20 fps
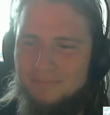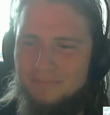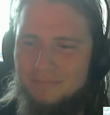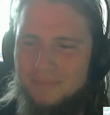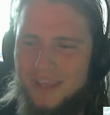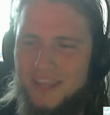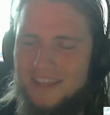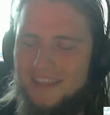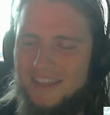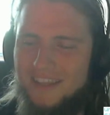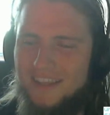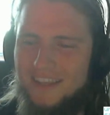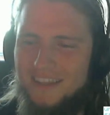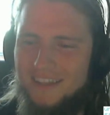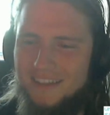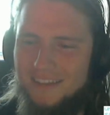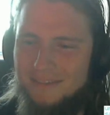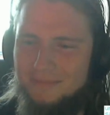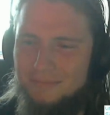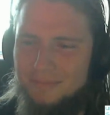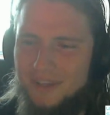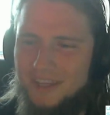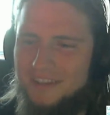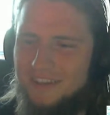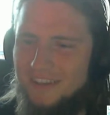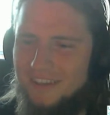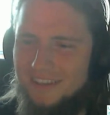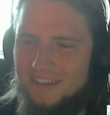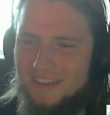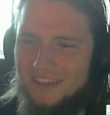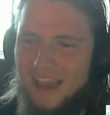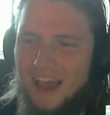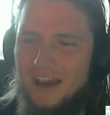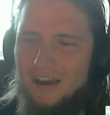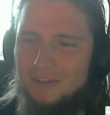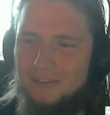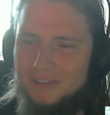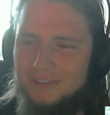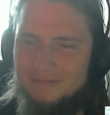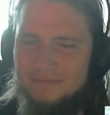picking
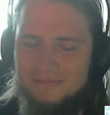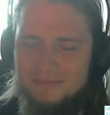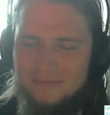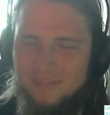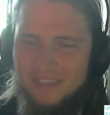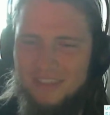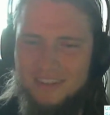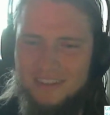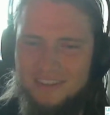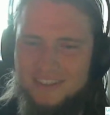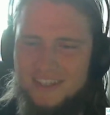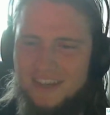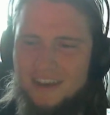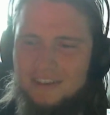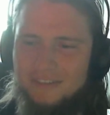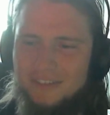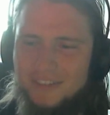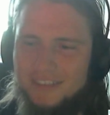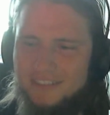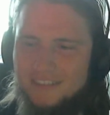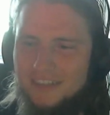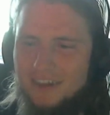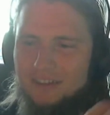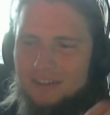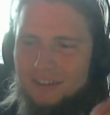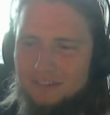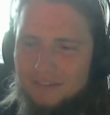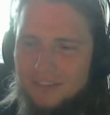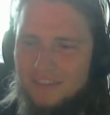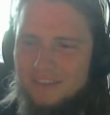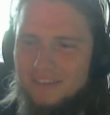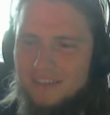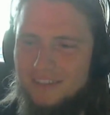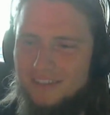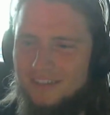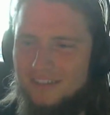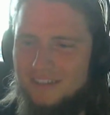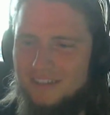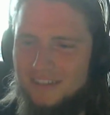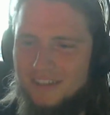out the cherries out of
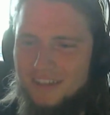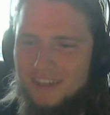the